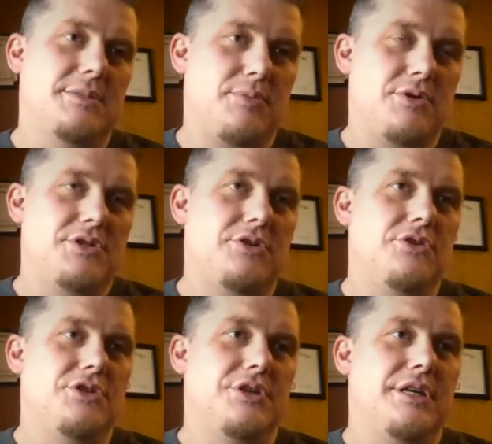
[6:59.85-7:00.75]
person
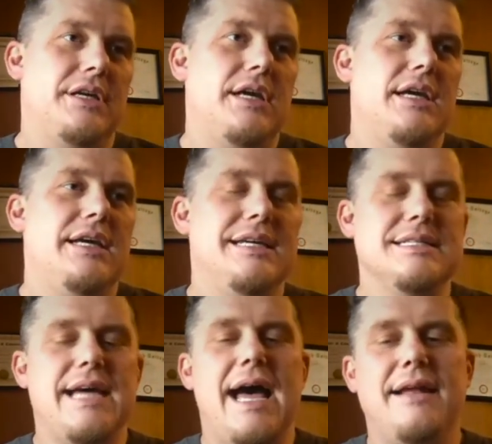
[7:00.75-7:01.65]
usually is
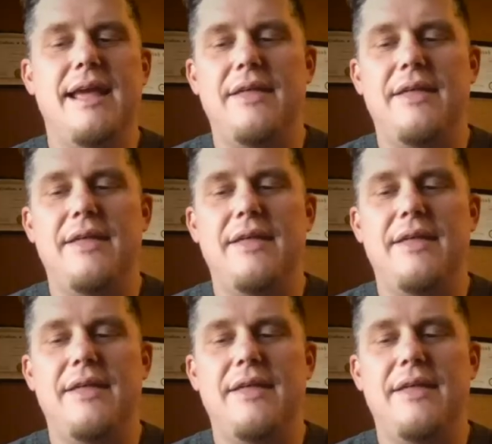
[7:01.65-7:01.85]
at,